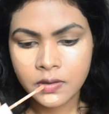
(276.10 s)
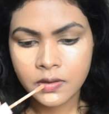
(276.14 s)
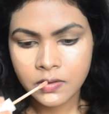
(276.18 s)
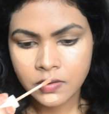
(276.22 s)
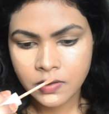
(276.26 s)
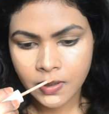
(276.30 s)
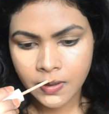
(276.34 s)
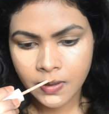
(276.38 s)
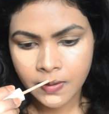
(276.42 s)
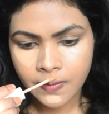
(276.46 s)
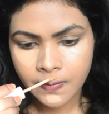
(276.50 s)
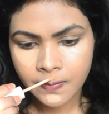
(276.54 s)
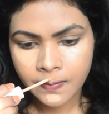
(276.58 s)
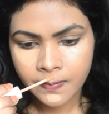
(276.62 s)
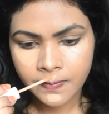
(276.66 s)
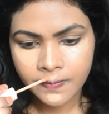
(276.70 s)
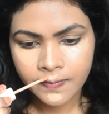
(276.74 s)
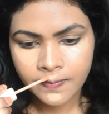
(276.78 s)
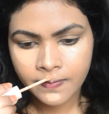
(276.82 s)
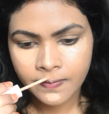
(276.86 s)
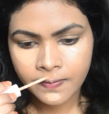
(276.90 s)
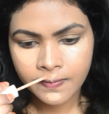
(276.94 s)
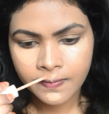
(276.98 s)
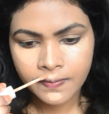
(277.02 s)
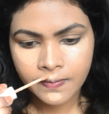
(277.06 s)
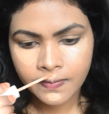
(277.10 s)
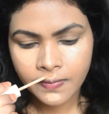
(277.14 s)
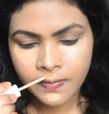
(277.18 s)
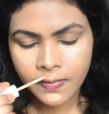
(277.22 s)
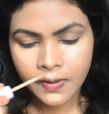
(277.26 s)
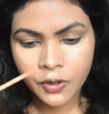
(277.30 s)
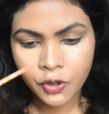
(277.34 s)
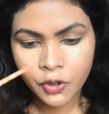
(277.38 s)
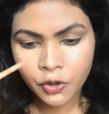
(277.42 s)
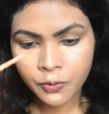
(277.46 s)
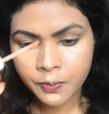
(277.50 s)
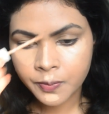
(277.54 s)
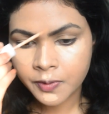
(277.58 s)
chin,
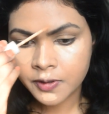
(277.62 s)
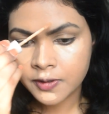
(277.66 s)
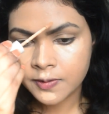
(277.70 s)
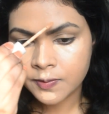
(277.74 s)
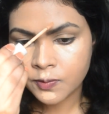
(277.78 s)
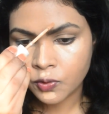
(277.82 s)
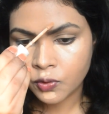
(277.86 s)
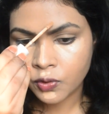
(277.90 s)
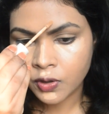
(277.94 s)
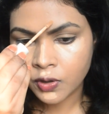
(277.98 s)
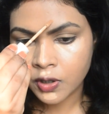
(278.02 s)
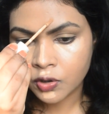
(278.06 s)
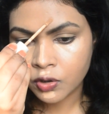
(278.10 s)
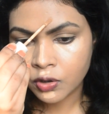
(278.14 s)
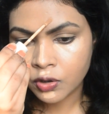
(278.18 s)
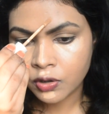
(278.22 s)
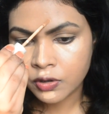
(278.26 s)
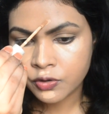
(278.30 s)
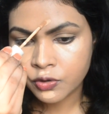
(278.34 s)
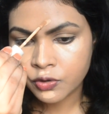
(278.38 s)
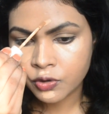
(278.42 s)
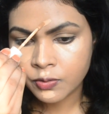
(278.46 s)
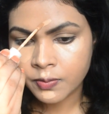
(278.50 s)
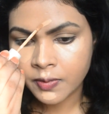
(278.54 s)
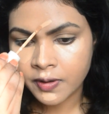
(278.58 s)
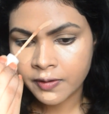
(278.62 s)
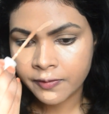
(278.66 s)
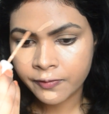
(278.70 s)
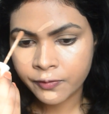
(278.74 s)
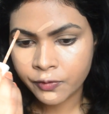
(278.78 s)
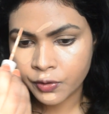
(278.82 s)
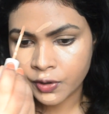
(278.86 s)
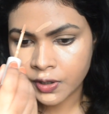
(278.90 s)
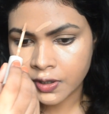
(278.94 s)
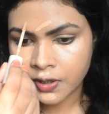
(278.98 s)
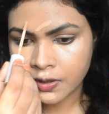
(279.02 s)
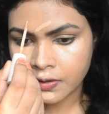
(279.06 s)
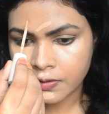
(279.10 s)
cupid's bow and also my
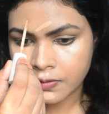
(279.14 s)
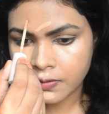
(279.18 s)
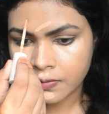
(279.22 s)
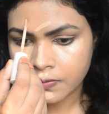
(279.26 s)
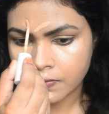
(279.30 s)
forehead.